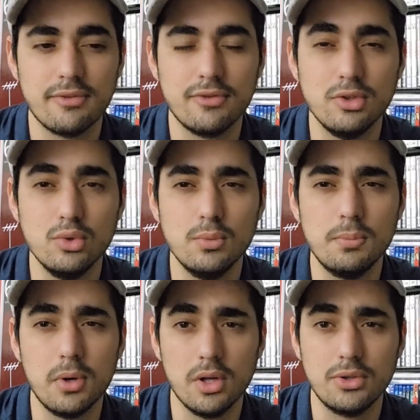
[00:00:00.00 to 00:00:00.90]
a few
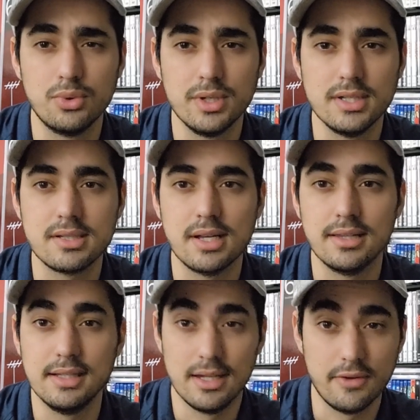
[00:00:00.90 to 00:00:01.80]
plot twists at
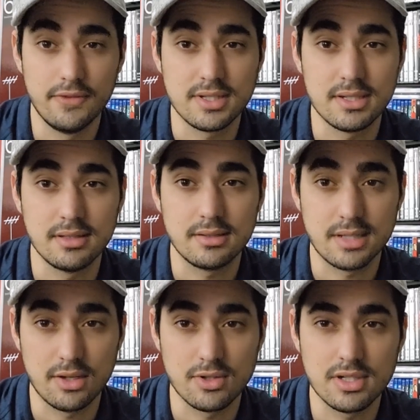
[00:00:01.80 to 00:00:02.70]
the end of the se
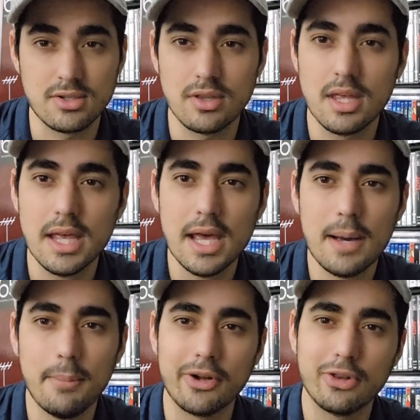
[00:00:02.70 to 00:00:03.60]
second season
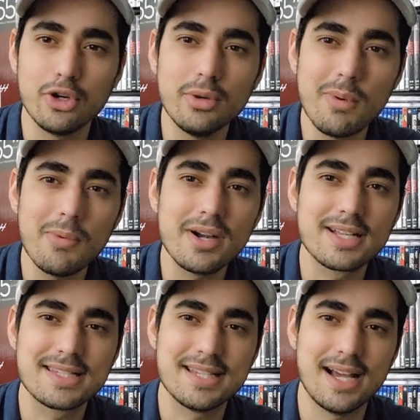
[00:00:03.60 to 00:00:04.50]
but i don't remember
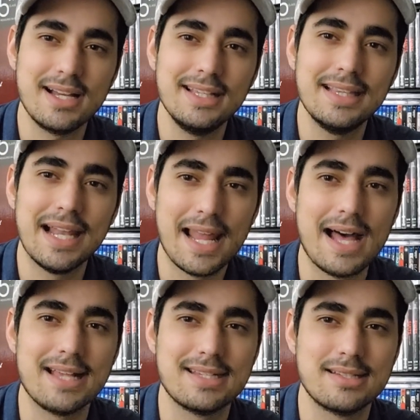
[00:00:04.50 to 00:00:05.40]
exactly the
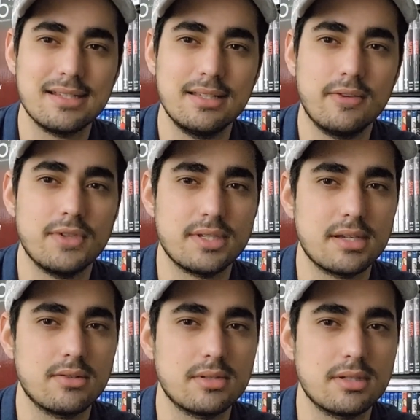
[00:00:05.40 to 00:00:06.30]
last scene of the
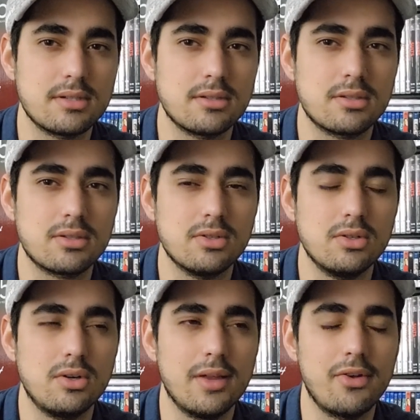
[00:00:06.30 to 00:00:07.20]
second season
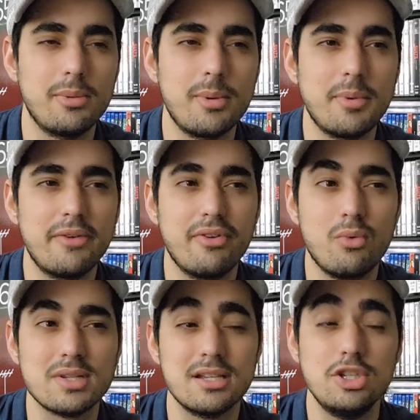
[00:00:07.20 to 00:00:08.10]
so i don't remember if it
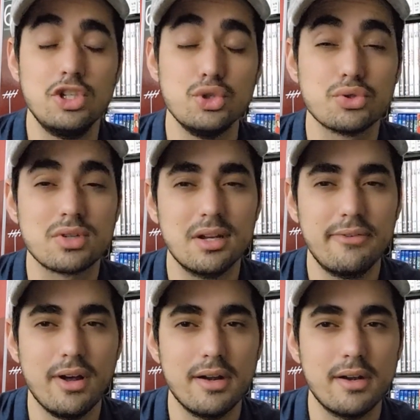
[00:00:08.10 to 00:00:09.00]
was a huge
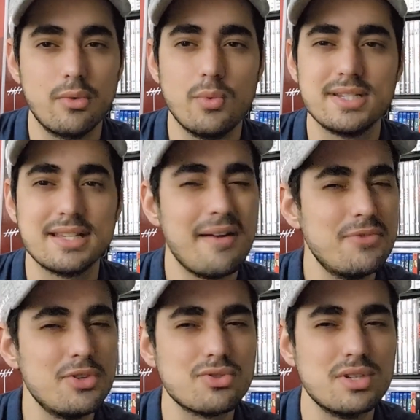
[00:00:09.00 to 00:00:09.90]
cliffhanger with
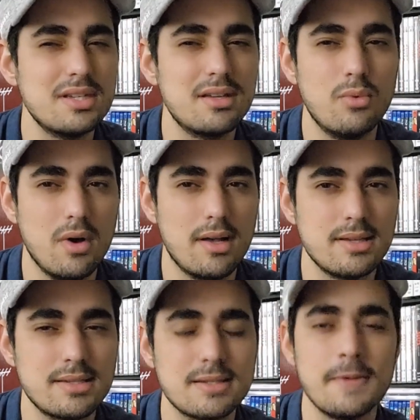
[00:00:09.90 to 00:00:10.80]
up don't think it
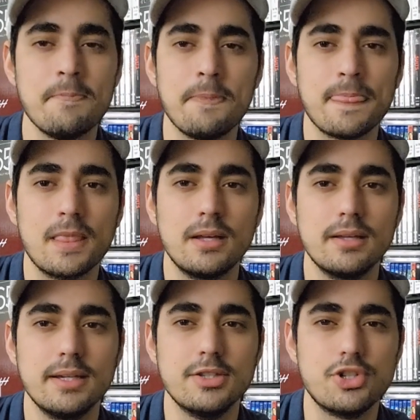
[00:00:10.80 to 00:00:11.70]
was
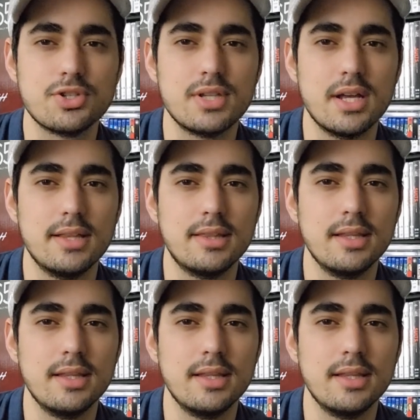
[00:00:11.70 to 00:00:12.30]
it's just that